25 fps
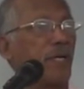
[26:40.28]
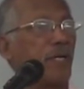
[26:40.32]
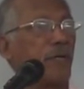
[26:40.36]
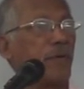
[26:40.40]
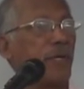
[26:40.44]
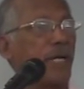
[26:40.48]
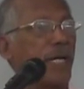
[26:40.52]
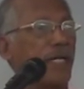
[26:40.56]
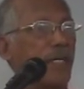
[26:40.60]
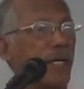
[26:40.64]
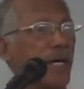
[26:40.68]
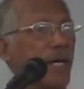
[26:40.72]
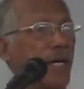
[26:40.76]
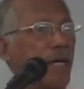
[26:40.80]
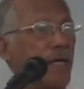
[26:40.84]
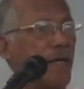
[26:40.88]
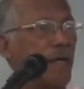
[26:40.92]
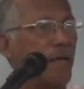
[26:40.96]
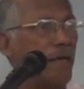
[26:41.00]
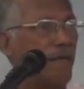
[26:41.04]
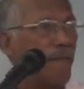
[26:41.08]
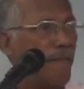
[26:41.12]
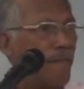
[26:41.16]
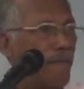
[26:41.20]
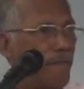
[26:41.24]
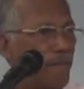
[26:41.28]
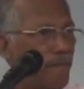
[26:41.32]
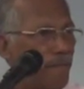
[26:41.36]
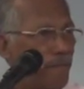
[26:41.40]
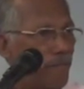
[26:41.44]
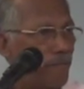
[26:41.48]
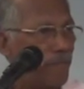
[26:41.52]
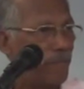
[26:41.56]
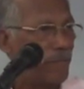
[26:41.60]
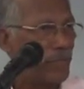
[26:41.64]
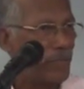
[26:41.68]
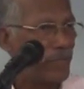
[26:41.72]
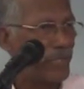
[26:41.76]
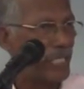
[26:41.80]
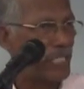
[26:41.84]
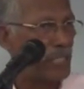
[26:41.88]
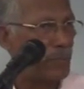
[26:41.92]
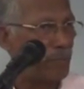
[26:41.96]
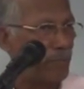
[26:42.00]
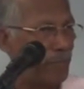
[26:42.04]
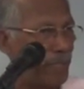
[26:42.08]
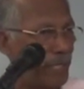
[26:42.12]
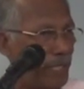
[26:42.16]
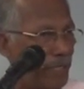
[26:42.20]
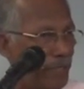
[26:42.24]
you get a
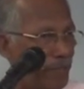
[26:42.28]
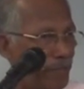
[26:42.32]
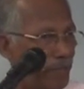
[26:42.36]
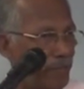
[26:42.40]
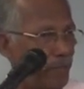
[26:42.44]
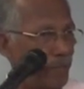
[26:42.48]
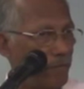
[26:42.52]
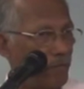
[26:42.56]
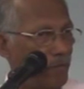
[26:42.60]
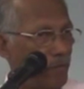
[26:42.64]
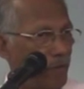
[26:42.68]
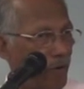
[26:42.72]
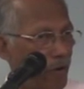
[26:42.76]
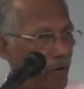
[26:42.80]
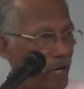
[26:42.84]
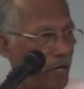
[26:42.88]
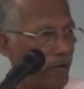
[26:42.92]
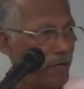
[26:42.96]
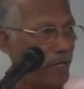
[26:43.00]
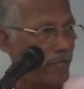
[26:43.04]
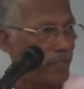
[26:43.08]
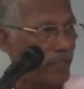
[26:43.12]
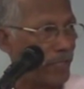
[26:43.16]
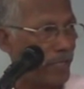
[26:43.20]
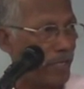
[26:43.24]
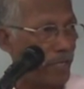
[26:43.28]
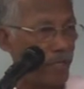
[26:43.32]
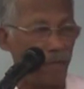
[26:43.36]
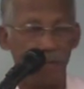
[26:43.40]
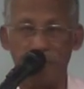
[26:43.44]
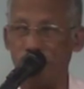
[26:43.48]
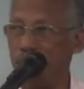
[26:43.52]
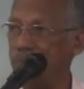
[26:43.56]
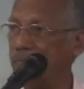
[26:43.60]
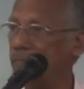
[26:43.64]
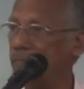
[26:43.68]
chest pain all on a sudden.